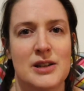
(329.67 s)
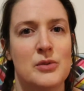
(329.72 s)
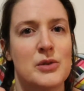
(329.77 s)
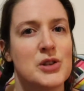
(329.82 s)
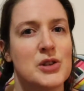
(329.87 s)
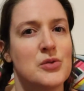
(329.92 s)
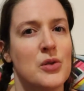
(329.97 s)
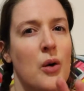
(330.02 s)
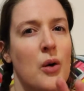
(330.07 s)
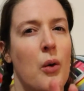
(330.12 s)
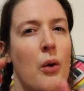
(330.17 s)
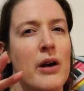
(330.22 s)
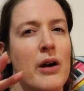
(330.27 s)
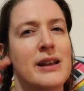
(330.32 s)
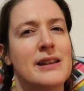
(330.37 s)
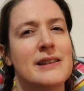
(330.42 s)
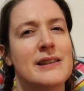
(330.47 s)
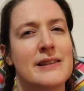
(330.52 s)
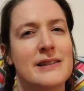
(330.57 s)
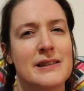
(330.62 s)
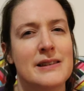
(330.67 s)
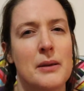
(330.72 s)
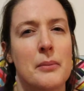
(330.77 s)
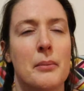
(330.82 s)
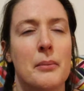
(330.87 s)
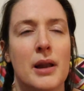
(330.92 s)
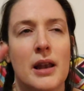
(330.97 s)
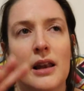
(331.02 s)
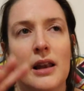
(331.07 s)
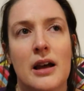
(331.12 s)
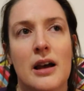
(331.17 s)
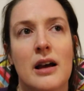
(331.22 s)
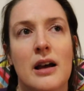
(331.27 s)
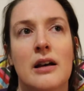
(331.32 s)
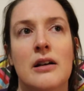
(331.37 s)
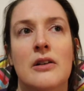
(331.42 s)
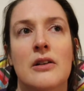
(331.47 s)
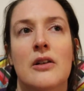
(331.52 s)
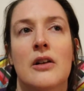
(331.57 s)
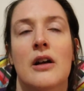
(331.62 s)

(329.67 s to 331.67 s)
which were quite similar.